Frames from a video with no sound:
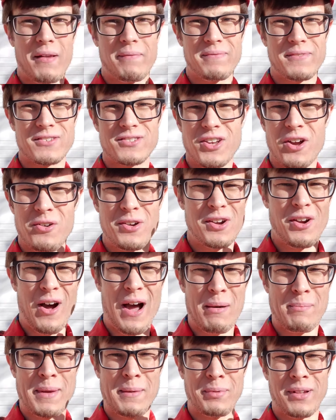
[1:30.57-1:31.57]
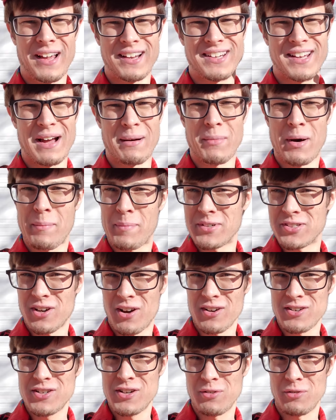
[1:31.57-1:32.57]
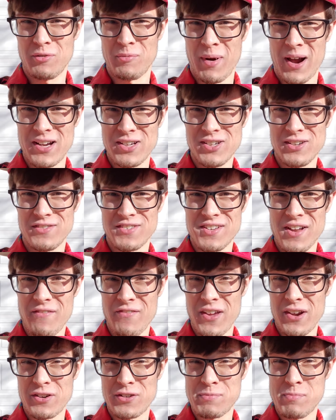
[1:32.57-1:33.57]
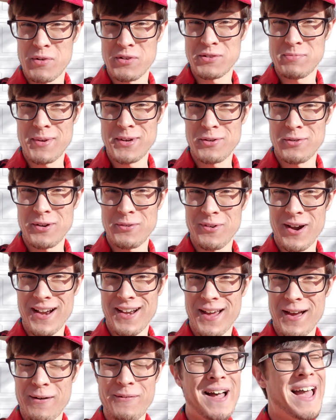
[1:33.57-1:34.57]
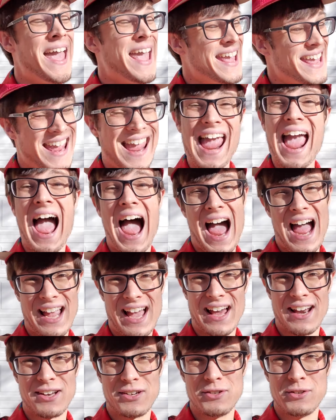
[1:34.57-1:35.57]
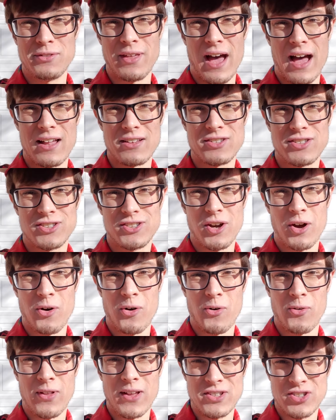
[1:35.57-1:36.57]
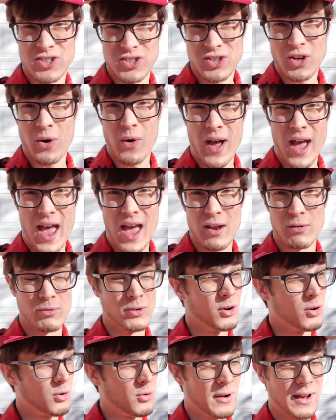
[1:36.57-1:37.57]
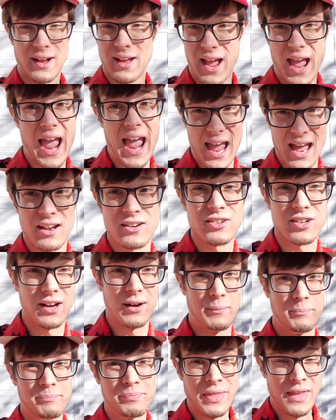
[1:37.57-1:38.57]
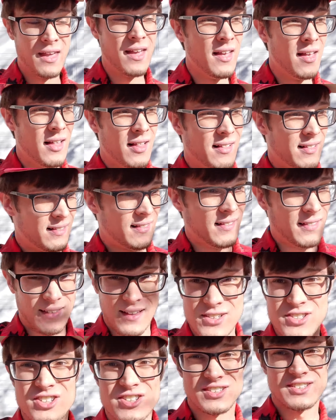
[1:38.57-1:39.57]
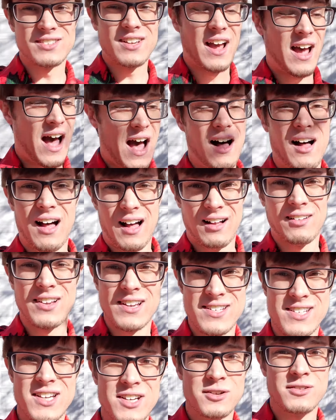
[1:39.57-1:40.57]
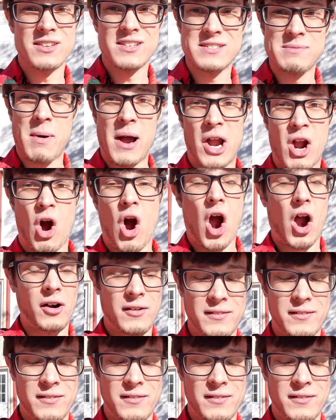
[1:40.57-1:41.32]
So you know how people like to come up and talk to you and remind you of stuff that you're supposed to be doing right now? Yeah, I gotta do that. So let's just go ahead real quick and let's just, I'll continue this in my car.